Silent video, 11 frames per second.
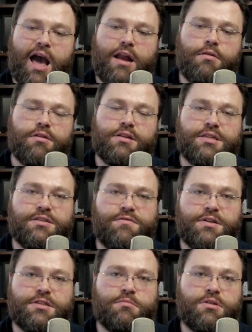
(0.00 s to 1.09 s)
I don't think this is
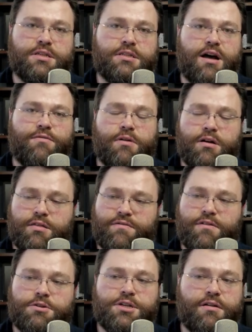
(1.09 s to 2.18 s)
fixable in software. In the
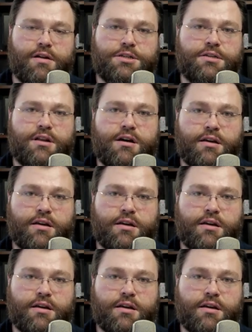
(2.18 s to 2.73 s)
first generation